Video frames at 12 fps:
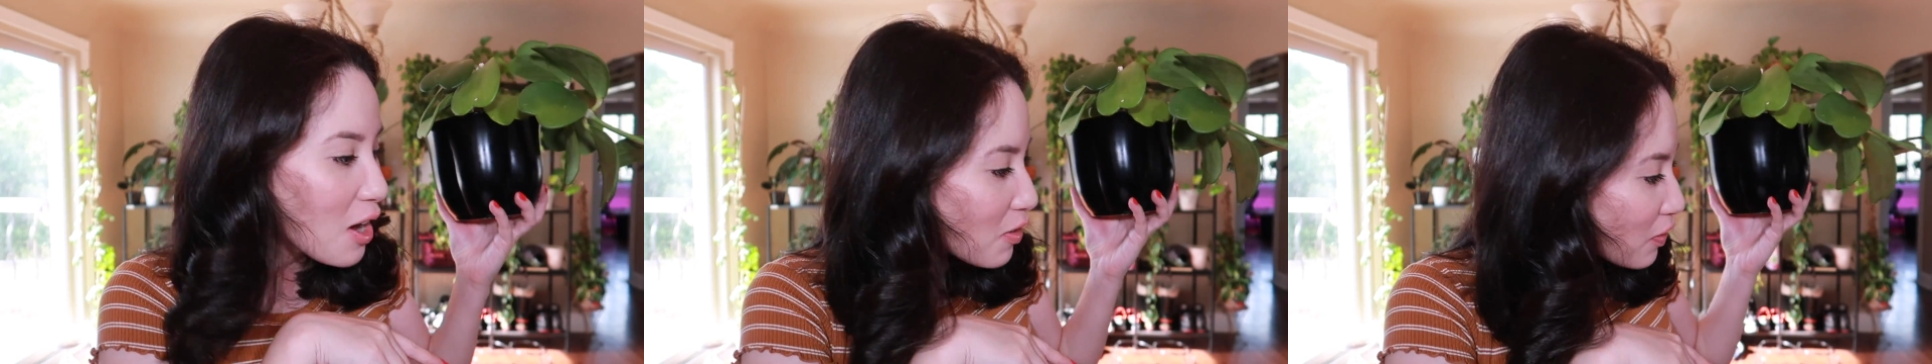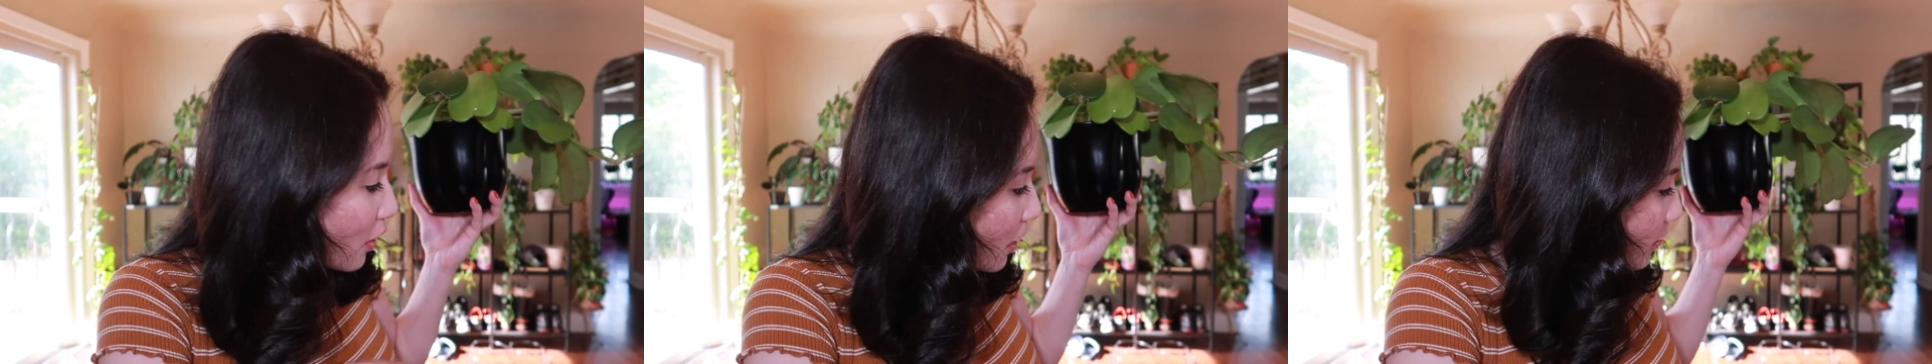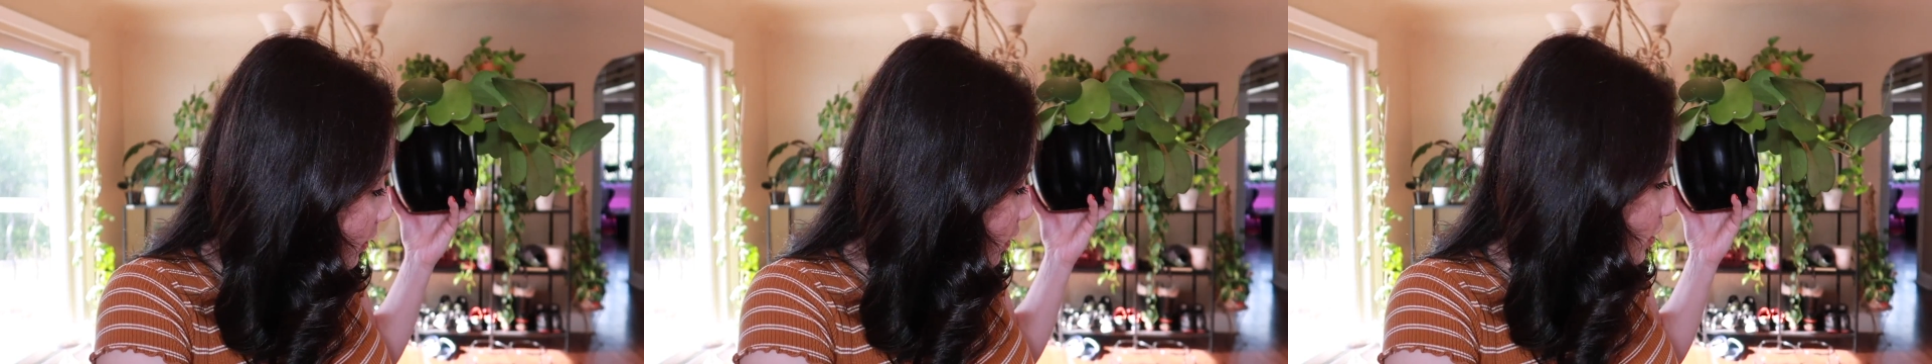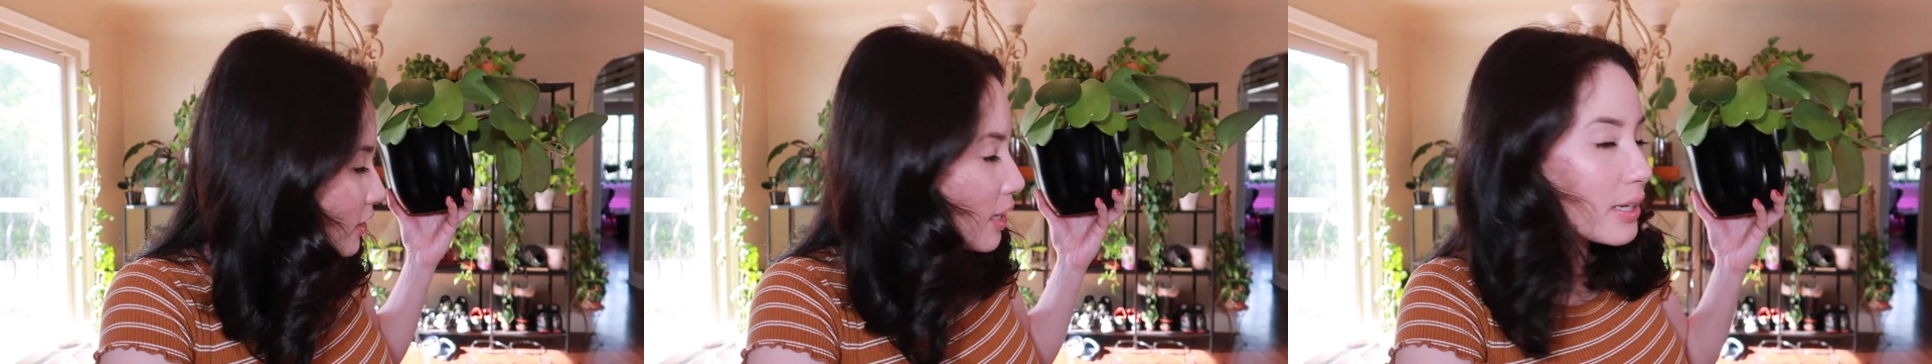flopped on
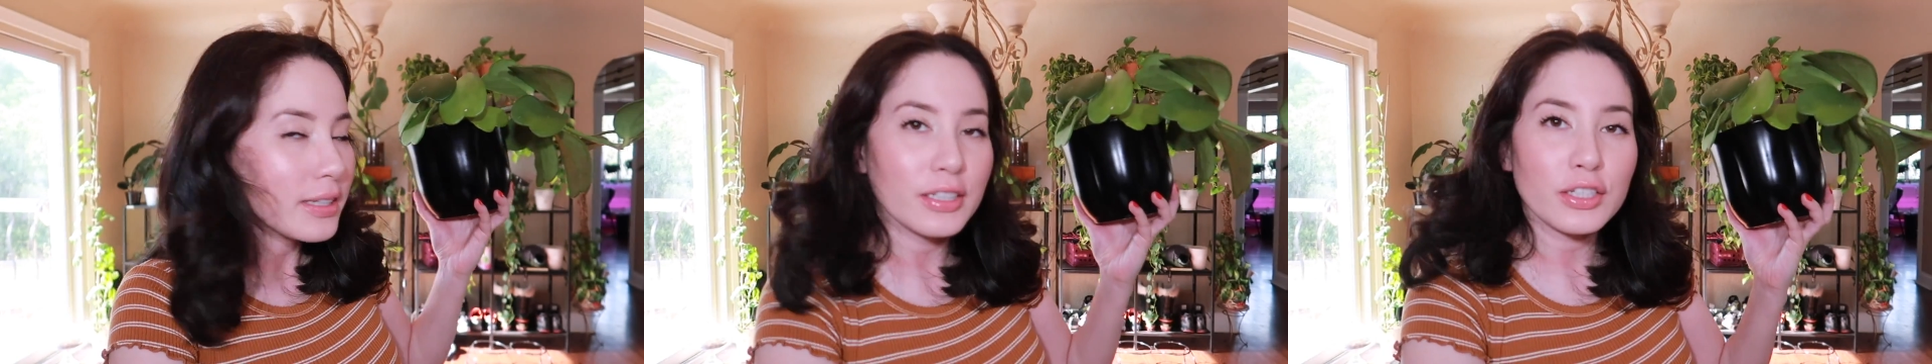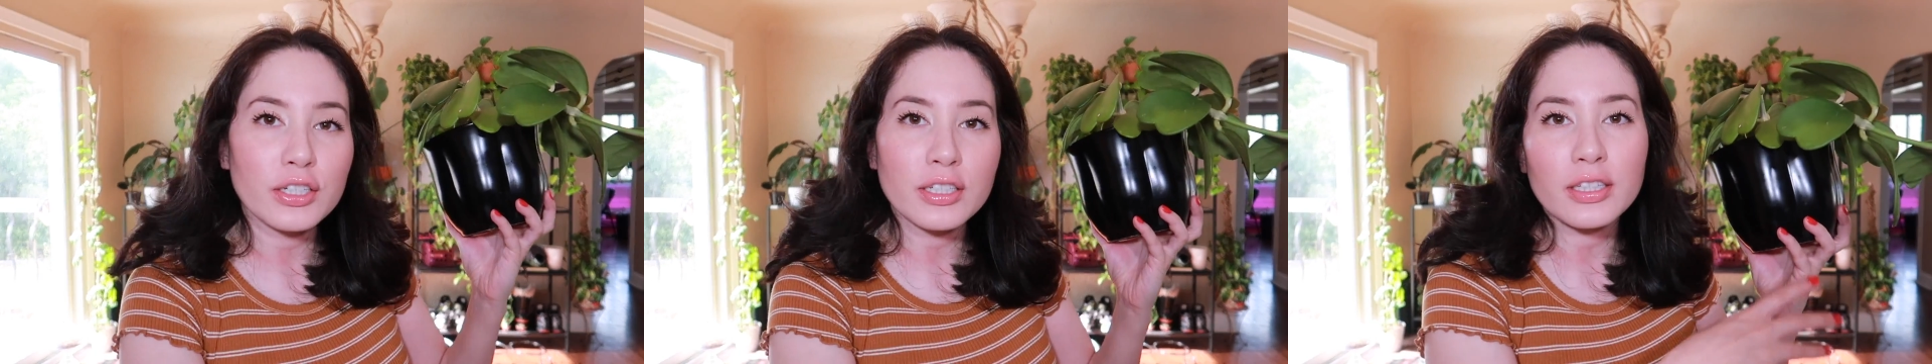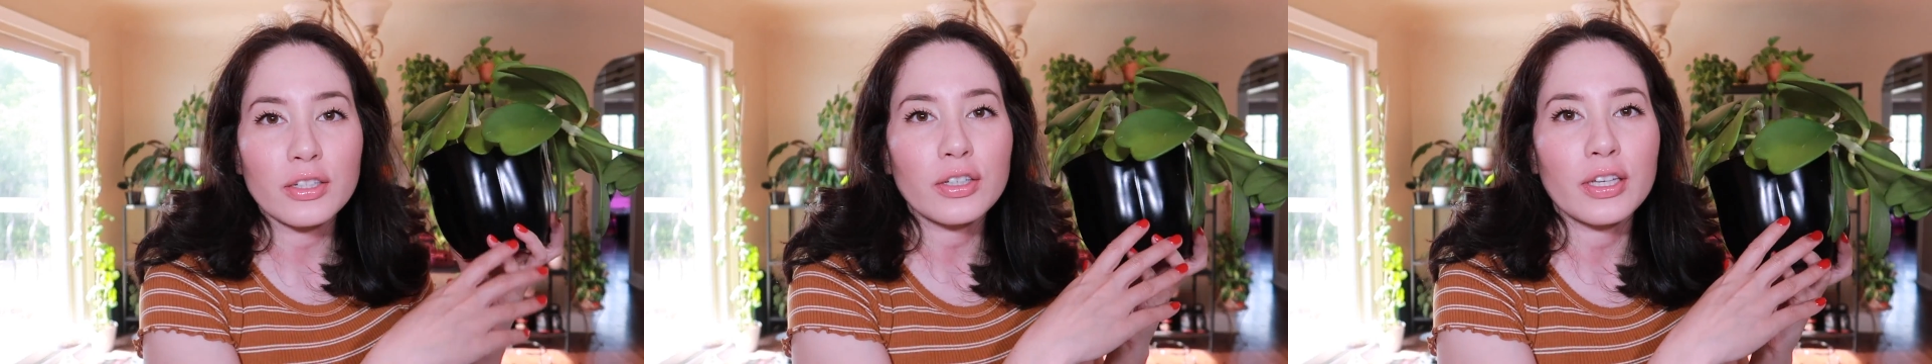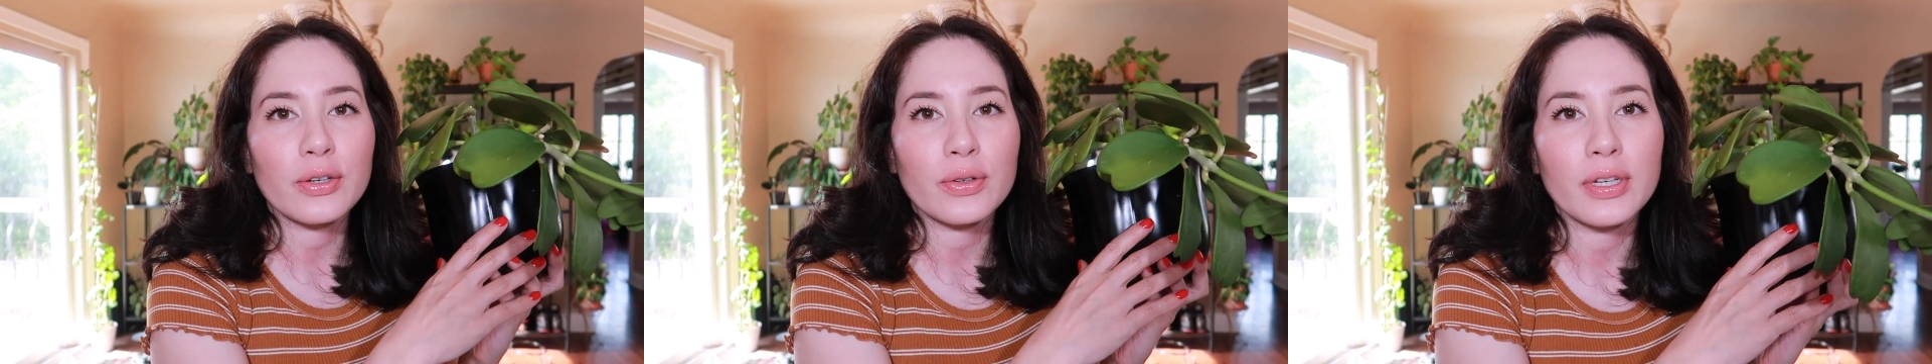her side because she's a little
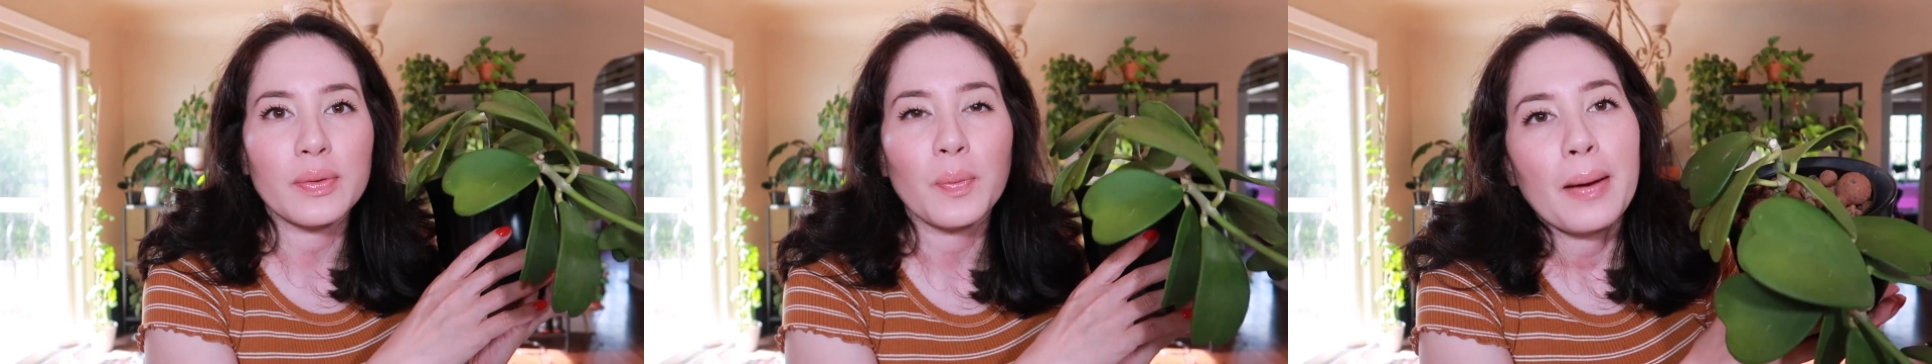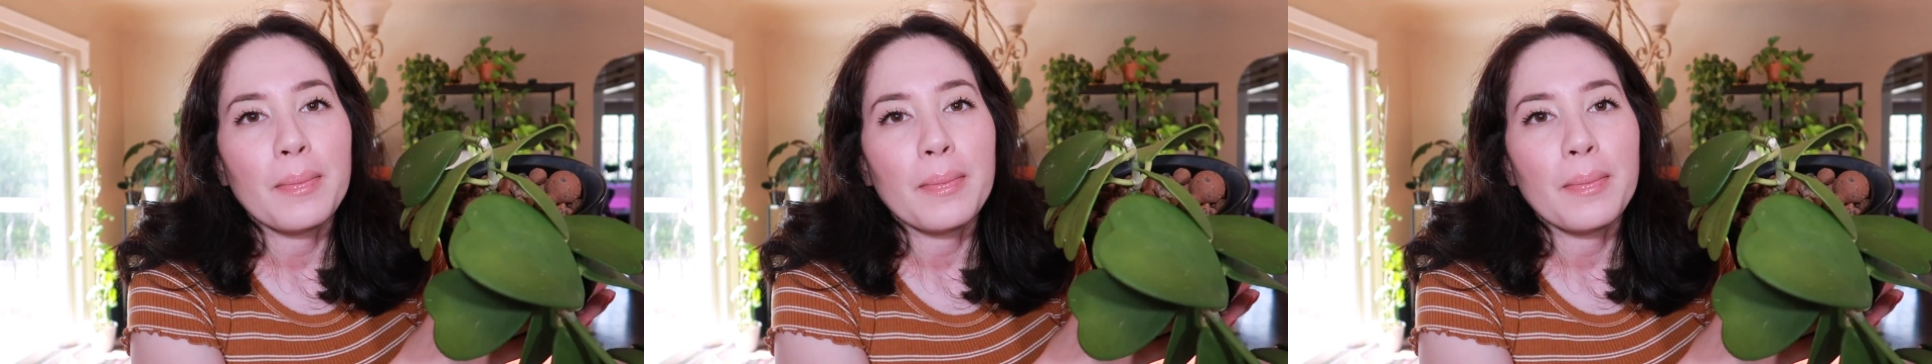cutie.